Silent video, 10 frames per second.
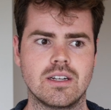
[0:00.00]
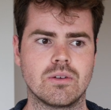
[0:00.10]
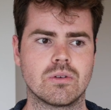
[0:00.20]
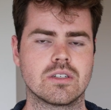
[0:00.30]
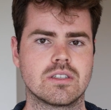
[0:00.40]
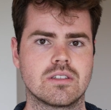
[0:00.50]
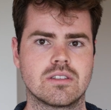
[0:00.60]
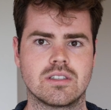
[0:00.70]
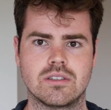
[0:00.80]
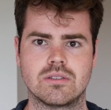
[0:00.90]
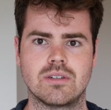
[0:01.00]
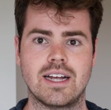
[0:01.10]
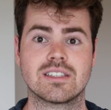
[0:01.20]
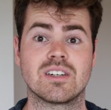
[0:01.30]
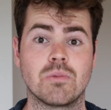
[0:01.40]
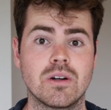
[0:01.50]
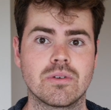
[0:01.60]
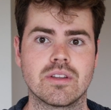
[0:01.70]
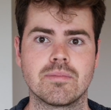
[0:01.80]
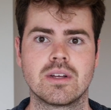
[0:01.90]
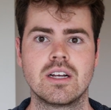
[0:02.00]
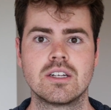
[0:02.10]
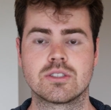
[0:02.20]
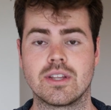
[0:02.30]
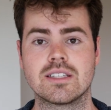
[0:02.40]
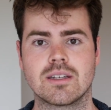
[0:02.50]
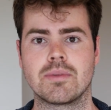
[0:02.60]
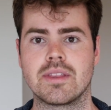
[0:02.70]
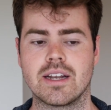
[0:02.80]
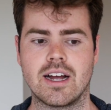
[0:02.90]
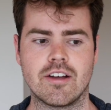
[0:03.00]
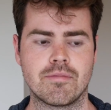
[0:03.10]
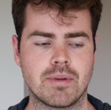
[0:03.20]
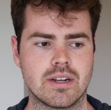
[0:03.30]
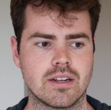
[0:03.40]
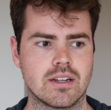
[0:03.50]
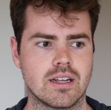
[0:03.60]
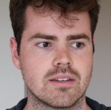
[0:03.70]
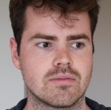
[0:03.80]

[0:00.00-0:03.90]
in order to actually work with them so that's something that i've been